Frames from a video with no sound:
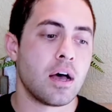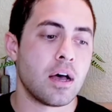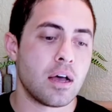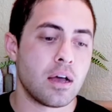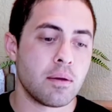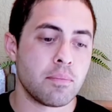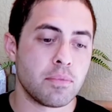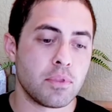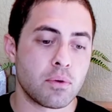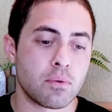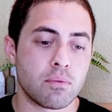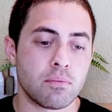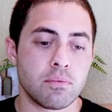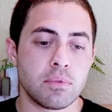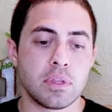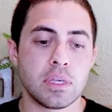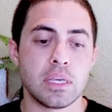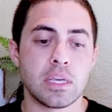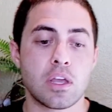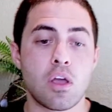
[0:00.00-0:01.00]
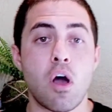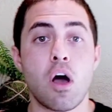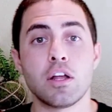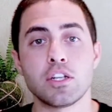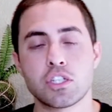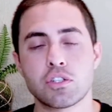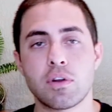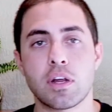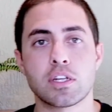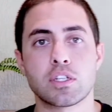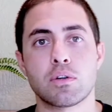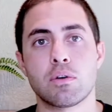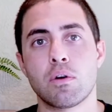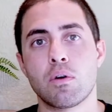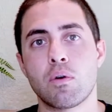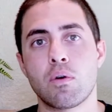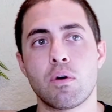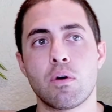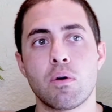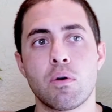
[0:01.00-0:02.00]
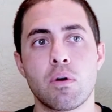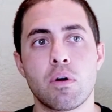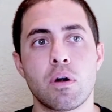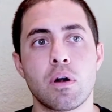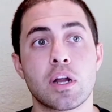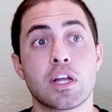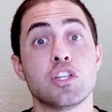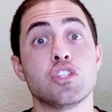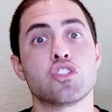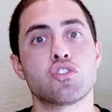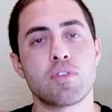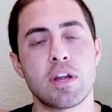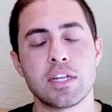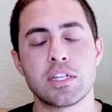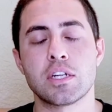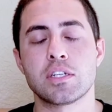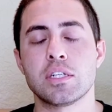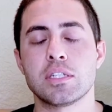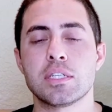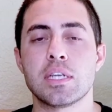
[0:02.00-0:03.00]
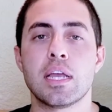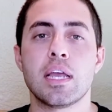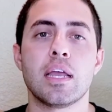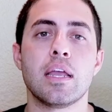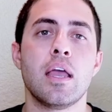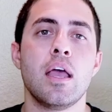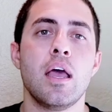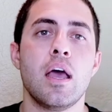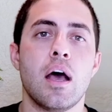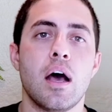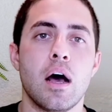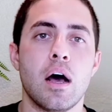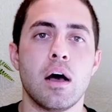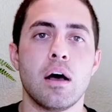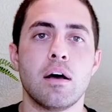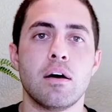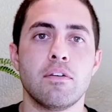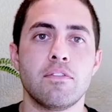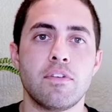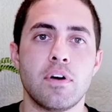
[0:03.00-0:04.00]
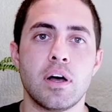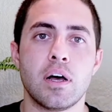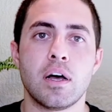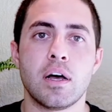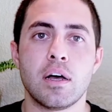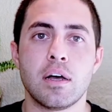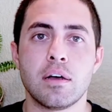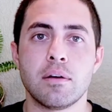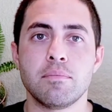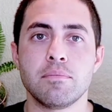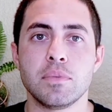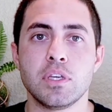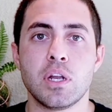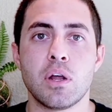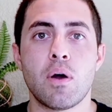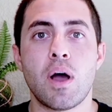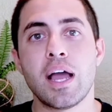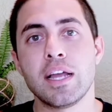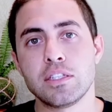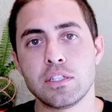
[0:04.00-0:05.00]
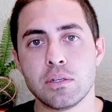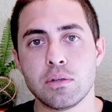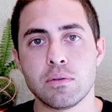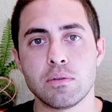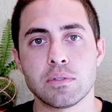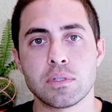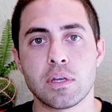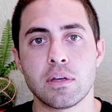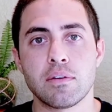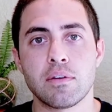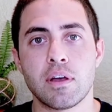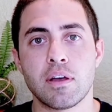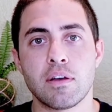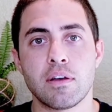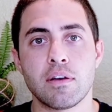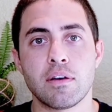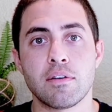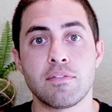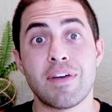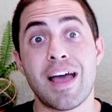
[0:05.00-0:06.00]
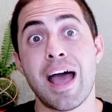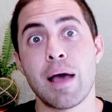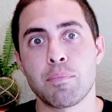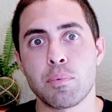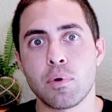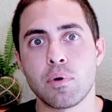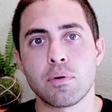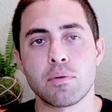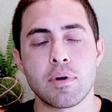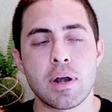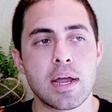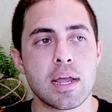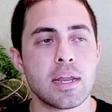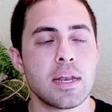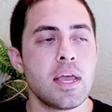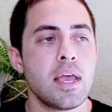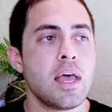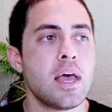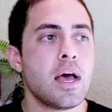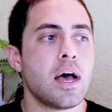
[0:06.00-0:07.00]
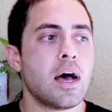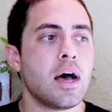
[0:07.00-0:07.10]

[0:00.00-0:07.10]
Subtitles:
the constructs or constraints, I should say, of iTunes, of Apple, right?